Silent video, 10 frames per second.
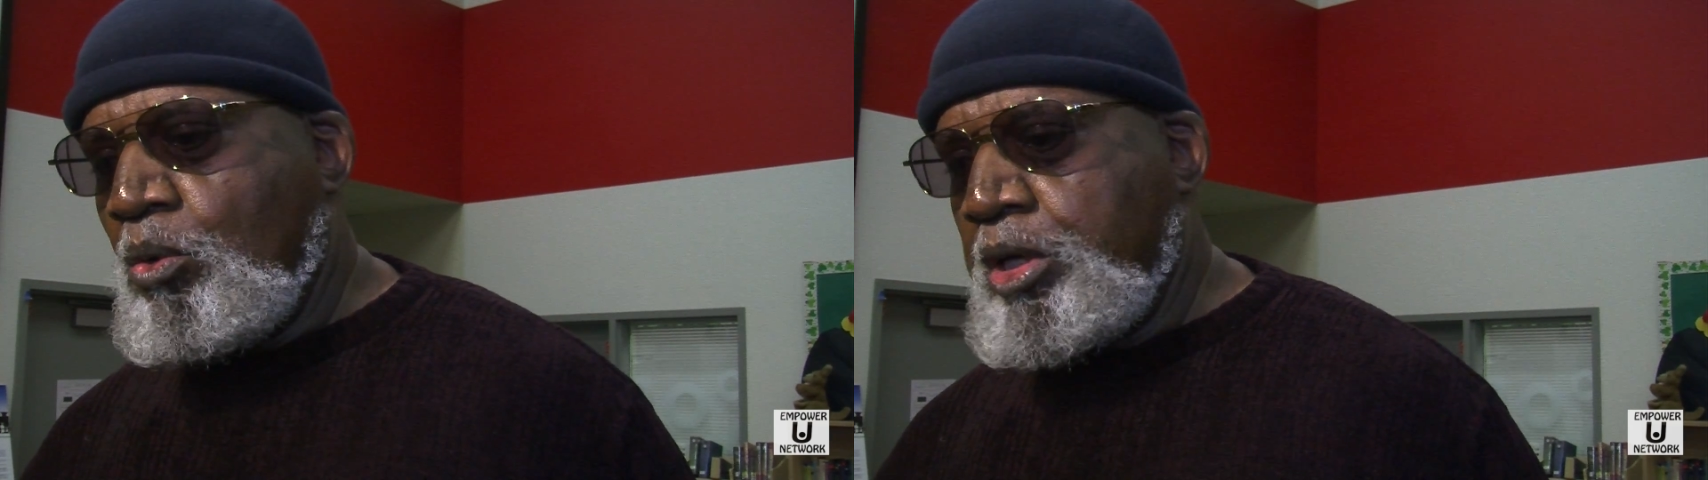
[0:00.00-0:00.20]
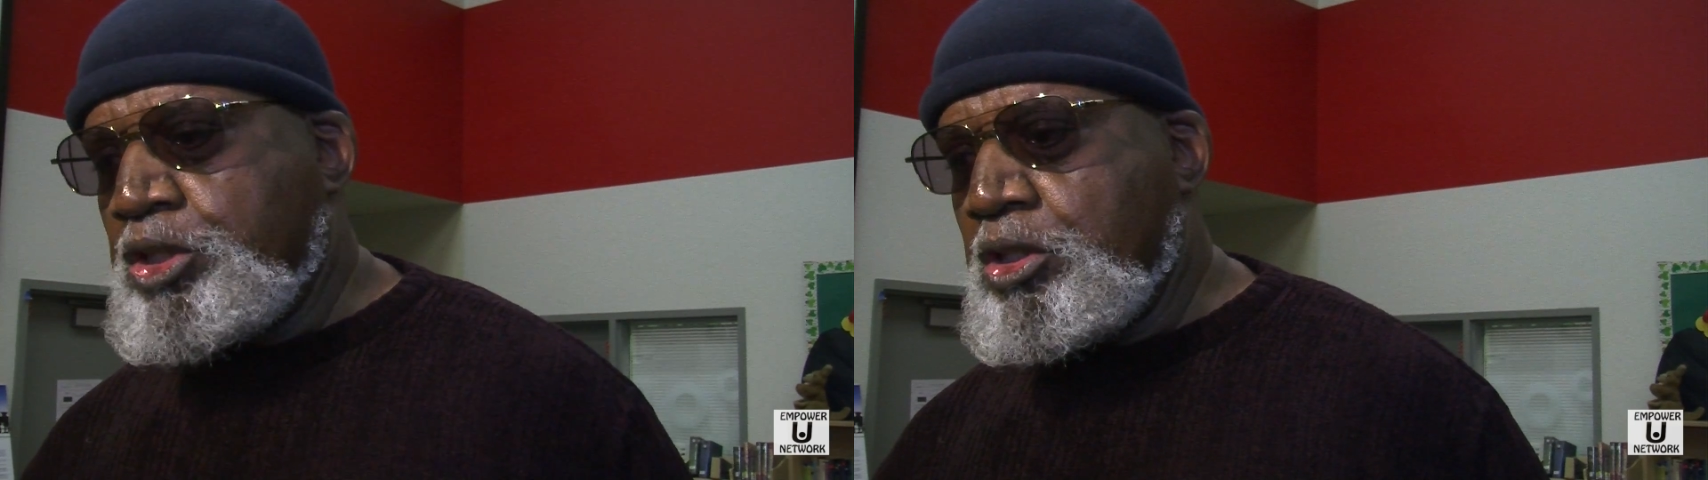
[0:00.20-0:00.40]

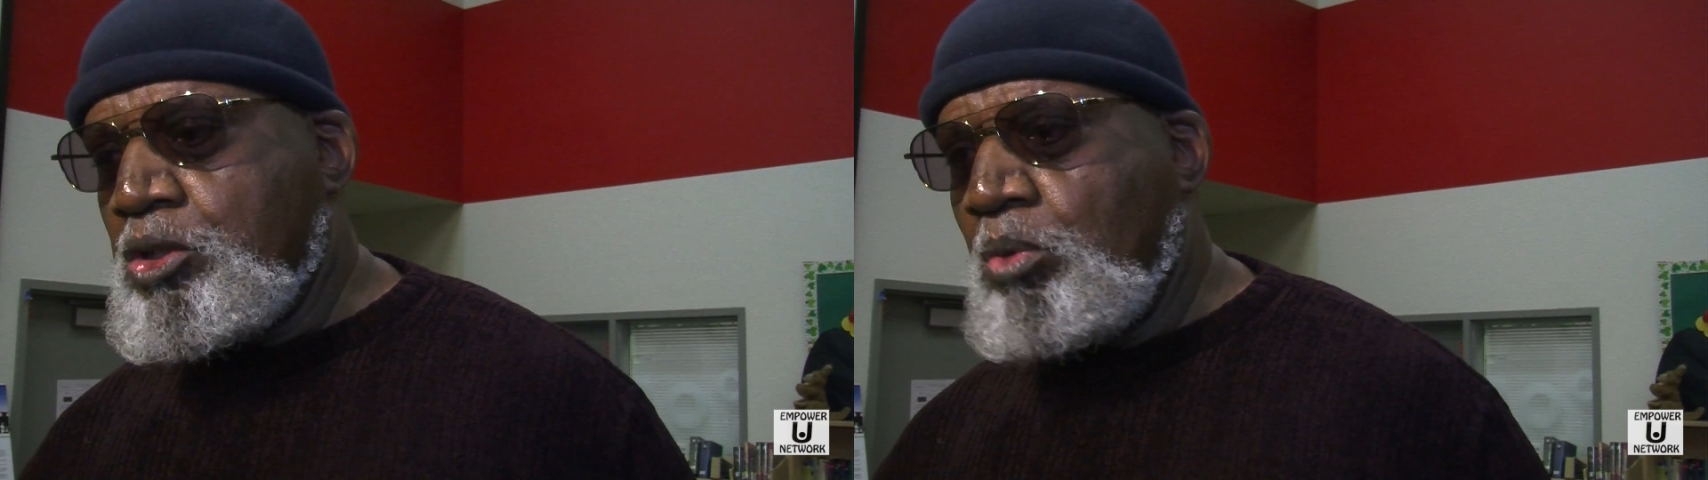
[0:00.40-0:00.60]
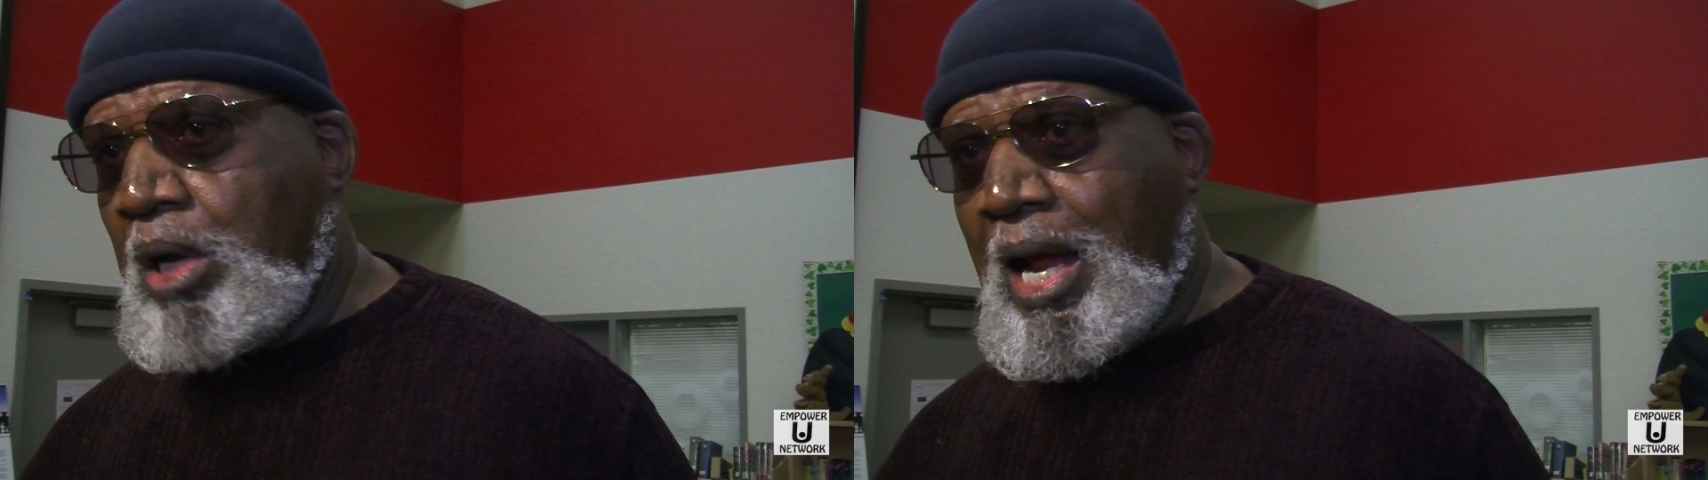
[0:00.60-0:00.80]
which
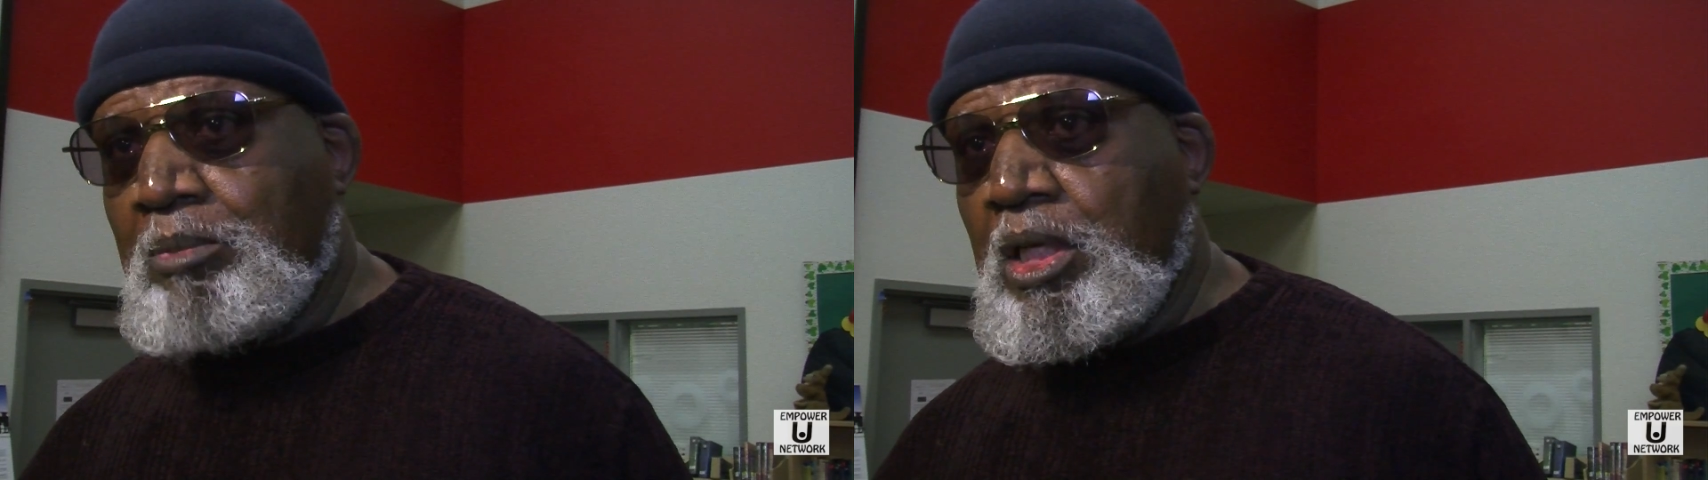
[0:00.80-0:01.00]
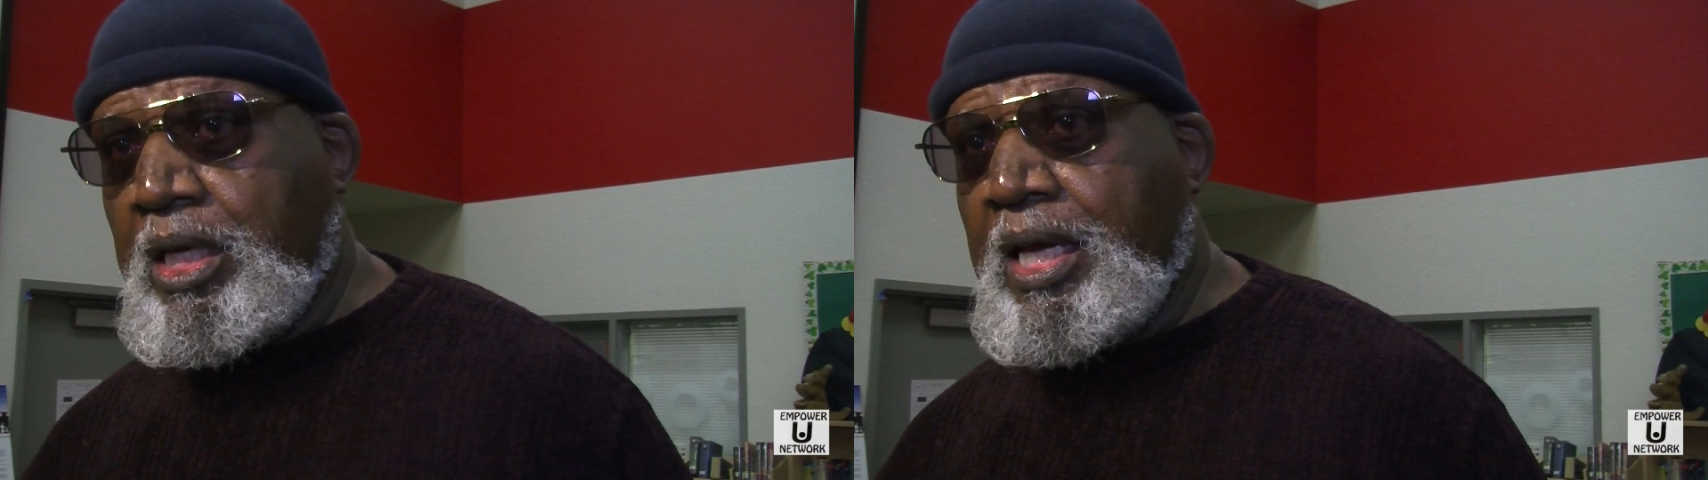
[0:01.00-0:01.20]
is what
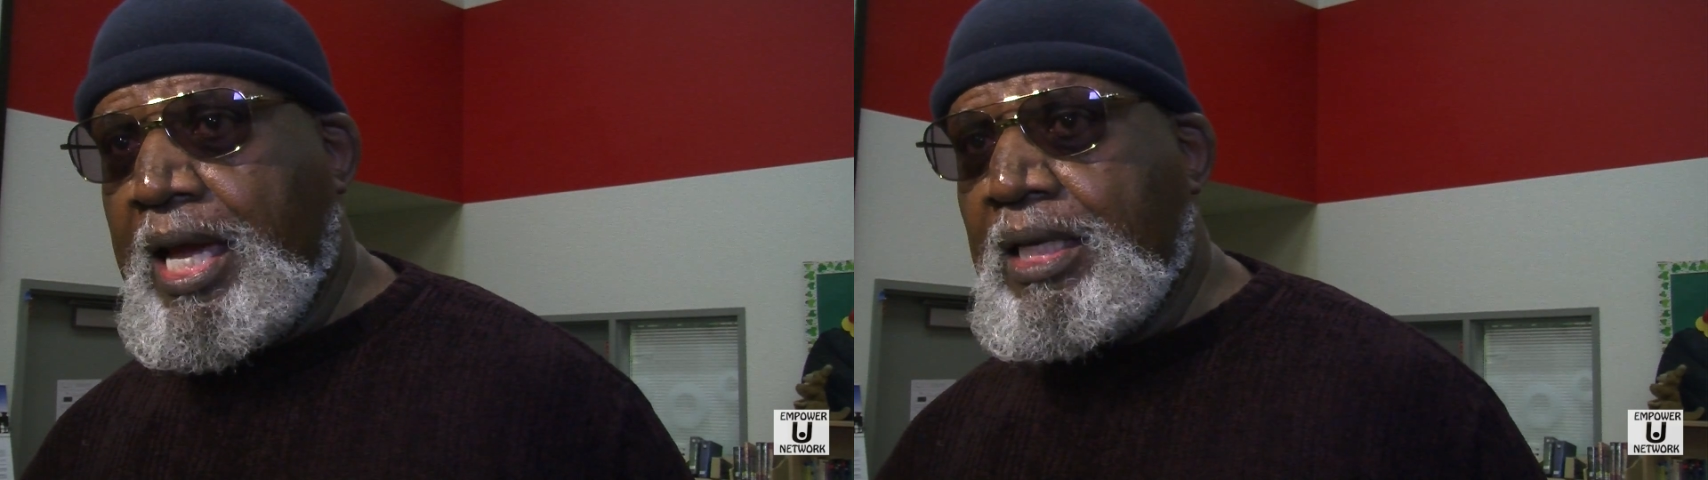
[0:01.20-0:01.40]
I'm looking